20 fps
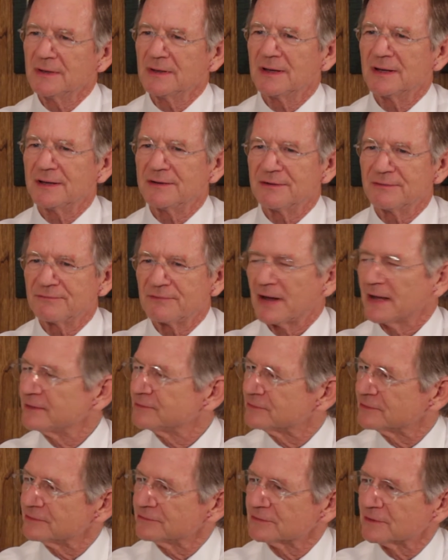Uh,
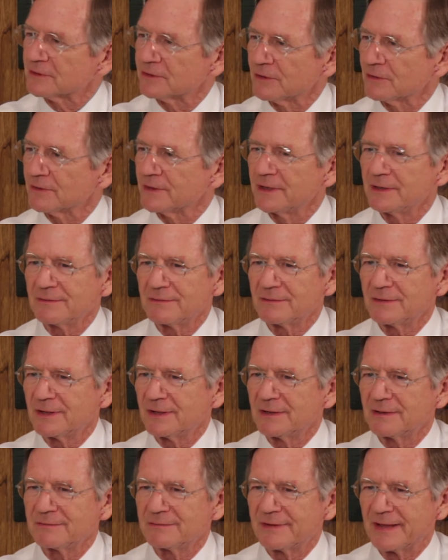devices, clearly
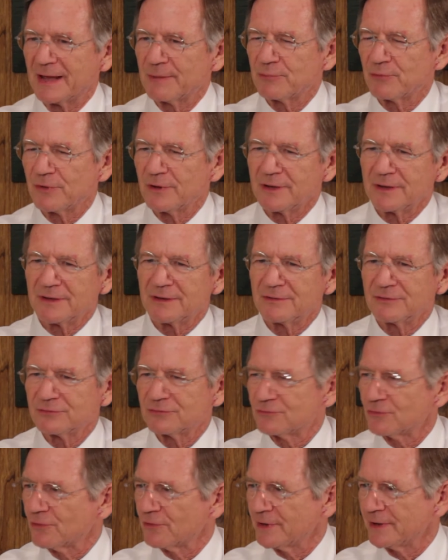uh, tampering and
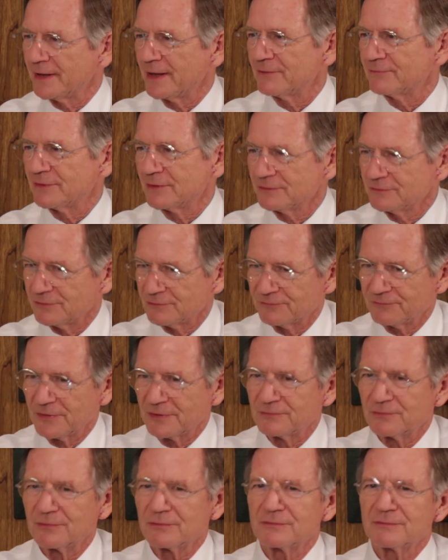destroying evidence of
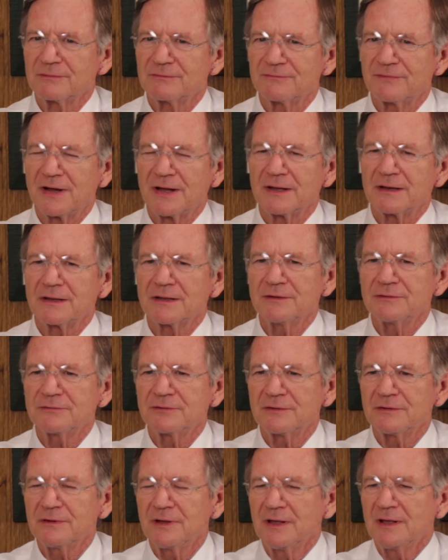federal
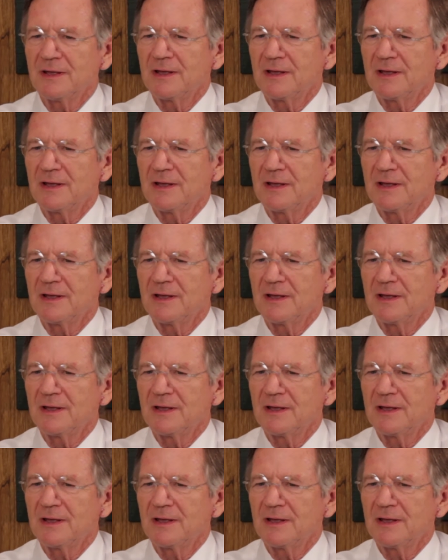violation.